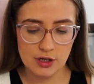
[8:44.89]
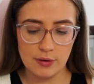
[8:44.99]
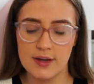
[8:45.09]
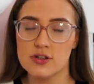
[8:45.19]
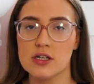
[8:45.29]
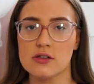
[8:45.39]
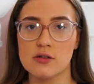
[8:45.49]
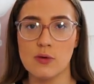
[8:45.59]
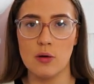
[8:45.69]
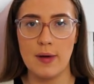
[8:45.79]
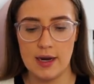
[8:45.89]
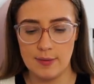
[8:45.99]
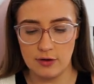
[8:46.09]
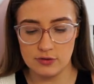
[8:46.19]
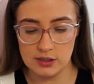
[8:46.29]
So if she is a small
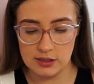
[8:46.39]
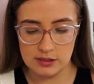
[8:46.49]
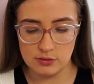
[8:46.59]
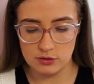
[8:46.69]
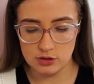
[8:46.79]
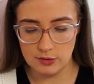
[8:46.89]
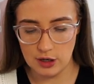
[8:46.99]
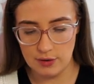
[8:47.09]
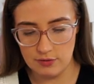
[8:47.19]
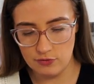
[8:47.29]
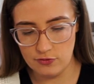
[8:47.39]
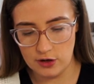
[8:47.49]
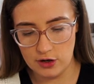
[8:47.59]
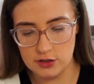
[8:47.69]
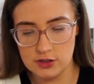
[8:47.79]
baby, obviously these are what she'll be going in
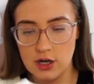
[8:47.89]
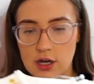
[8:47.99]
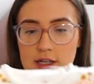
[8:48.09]
first.